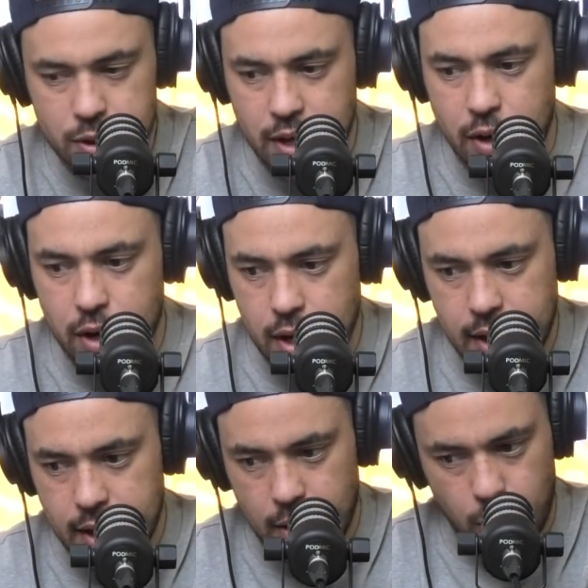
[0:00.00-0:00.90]
So
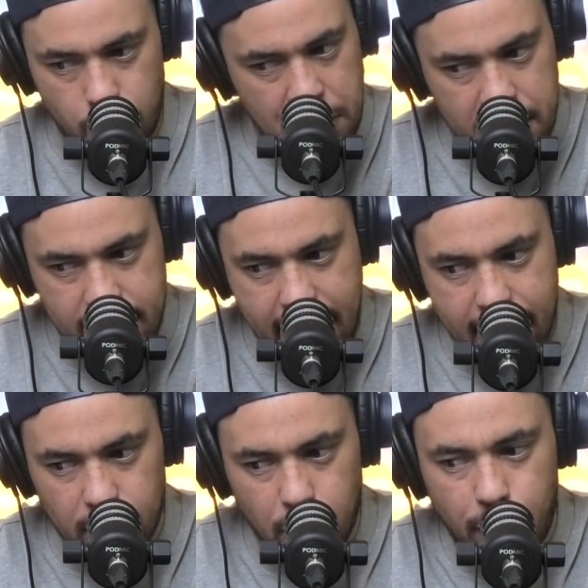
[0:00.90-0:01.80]
within
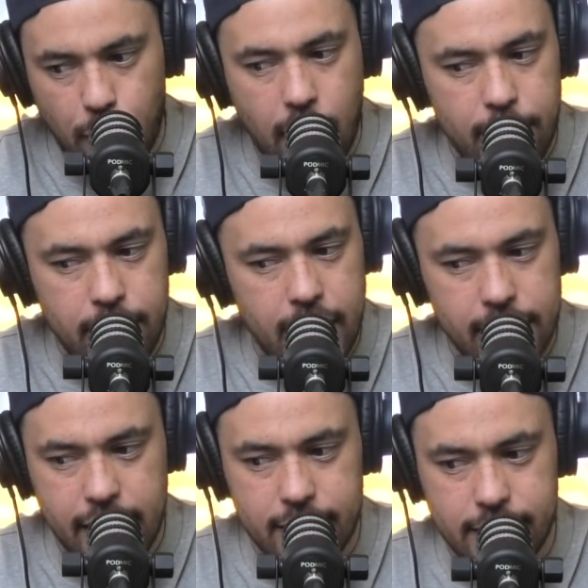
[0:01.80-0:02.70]
that little 5
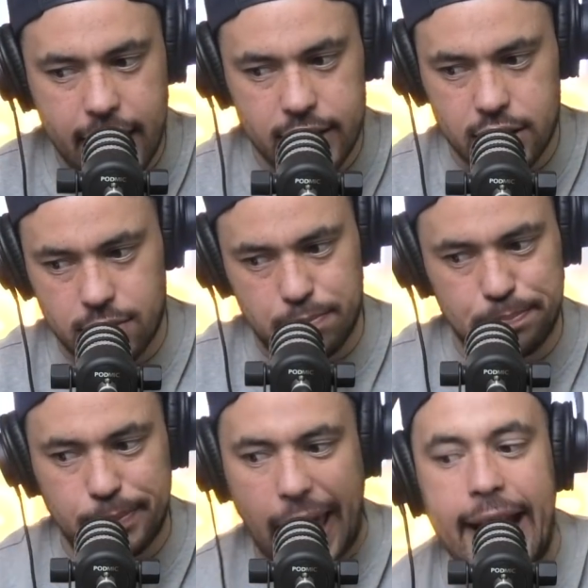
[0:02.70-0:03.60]
there, that's
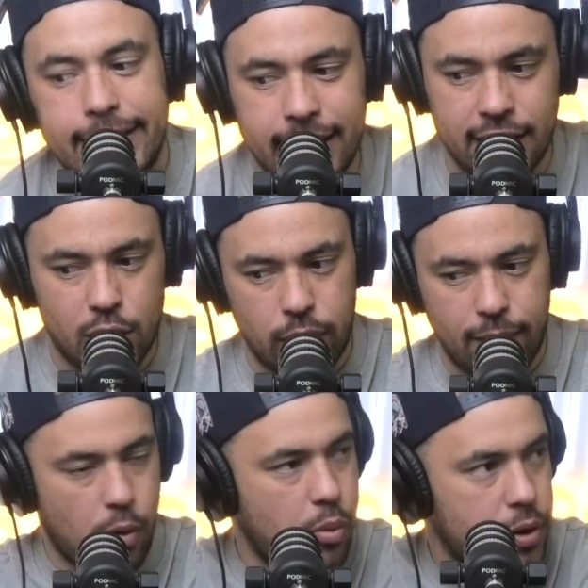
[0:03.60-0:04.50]
18 to
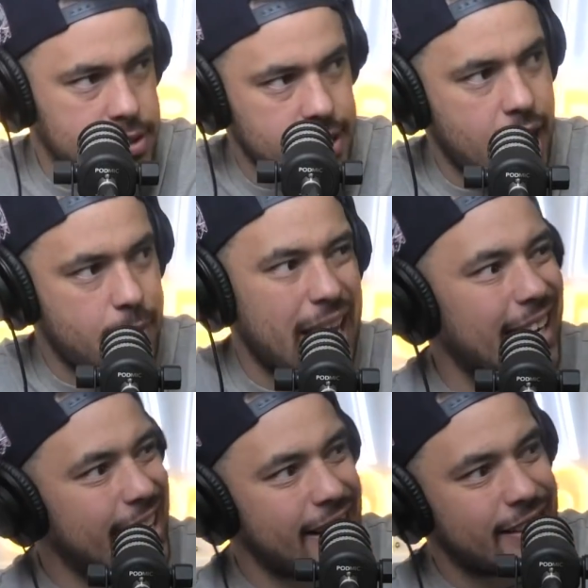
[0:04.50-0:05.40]
24 points a game at
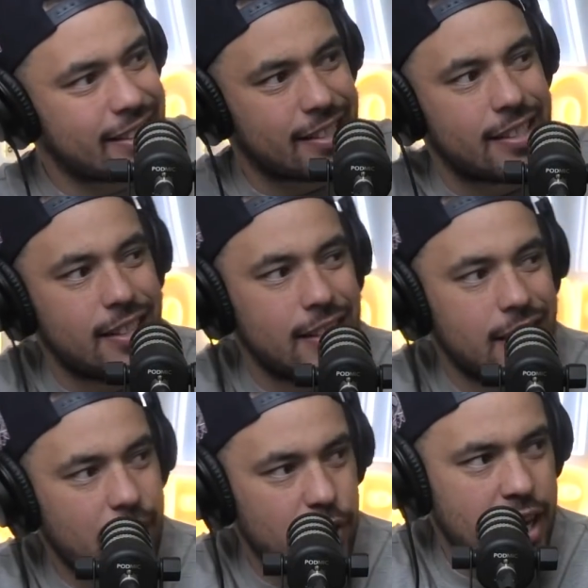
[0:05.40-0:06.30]
least.
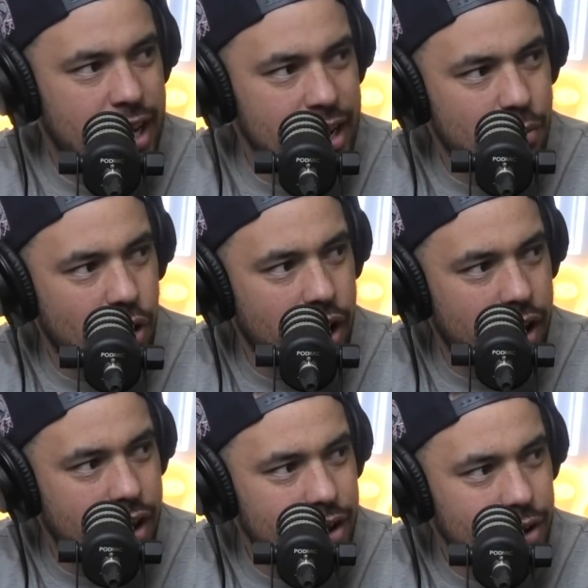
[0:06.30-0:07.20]
If you're kidding him,
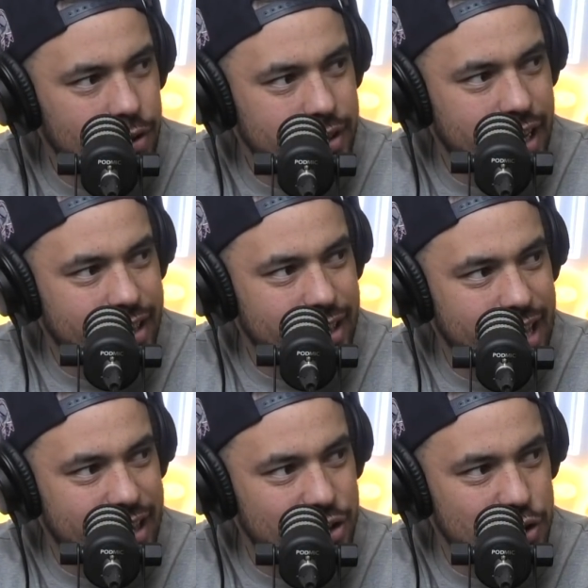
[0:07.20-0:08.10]
right? Was
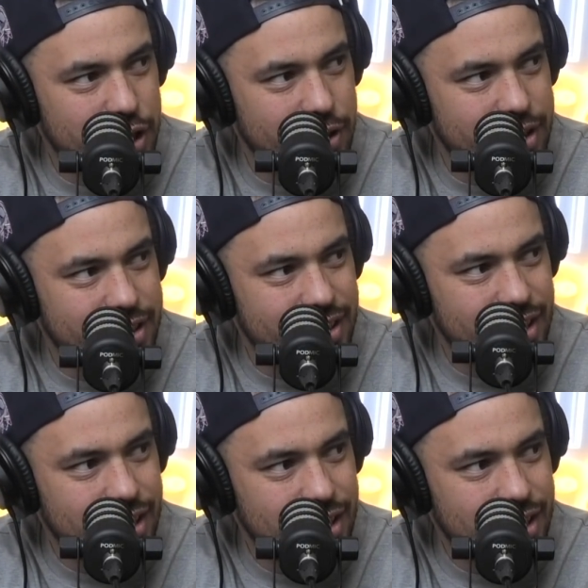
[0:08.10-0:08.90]
that too generous?